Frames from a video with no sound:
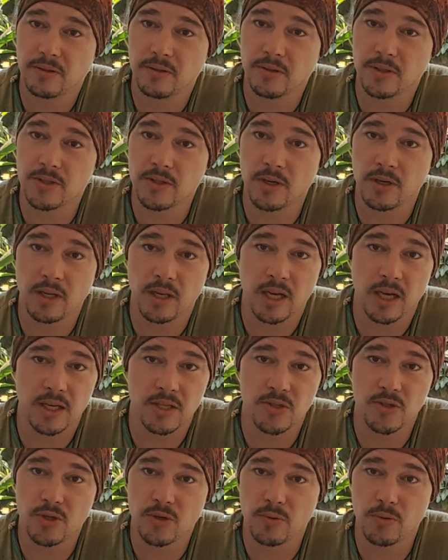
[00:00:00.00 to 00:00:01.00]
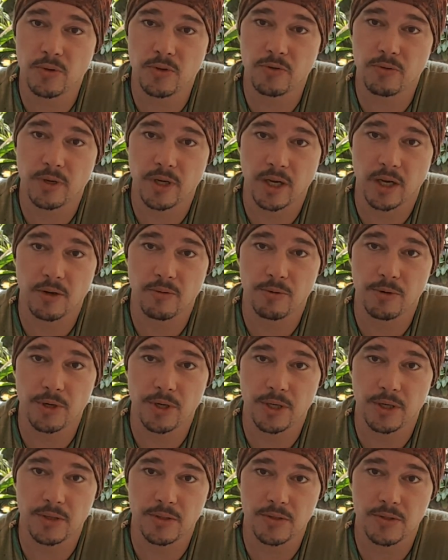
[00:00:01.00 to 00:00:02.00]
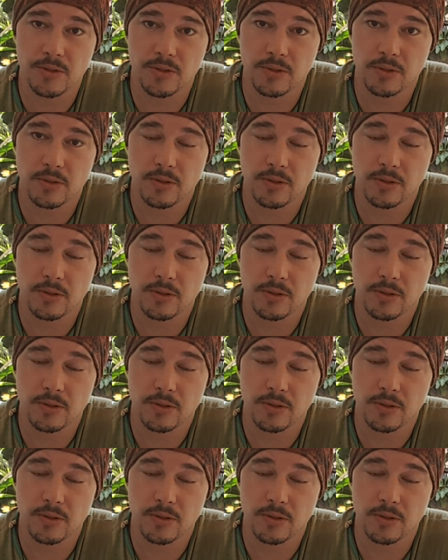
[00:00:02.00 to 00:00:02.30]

It's going to last 200 or 300 years.